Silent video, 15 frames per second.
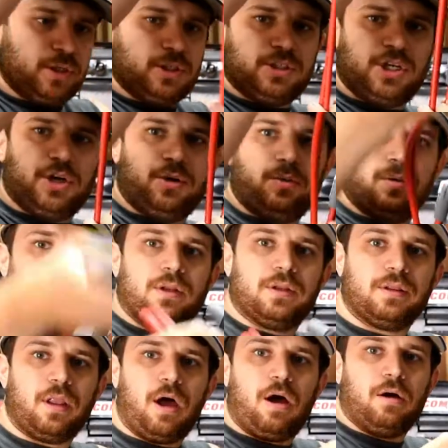two
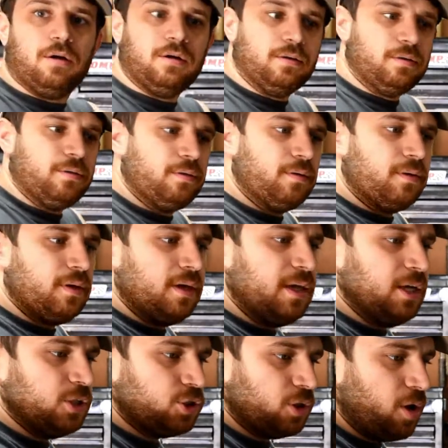
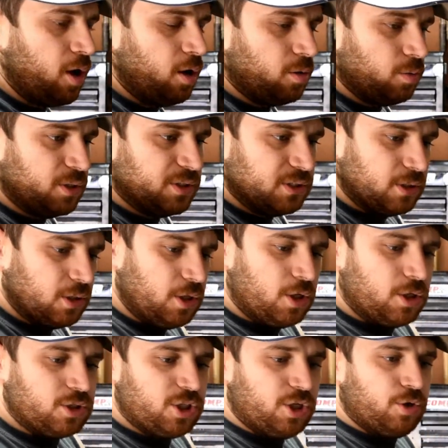long-ish long ones,
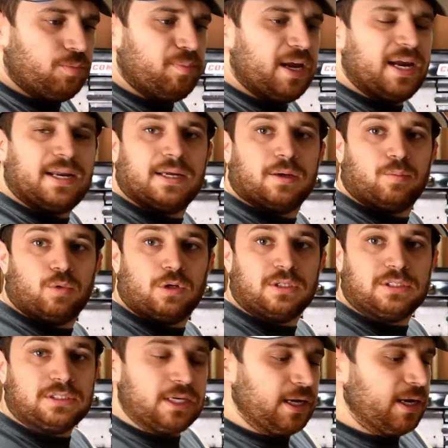two medium
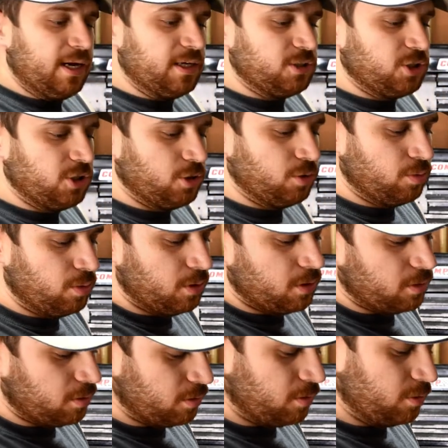ones, and two
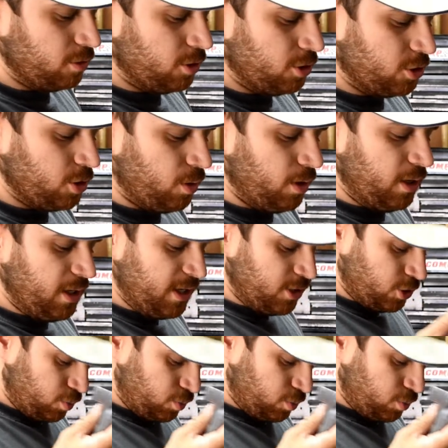short-ish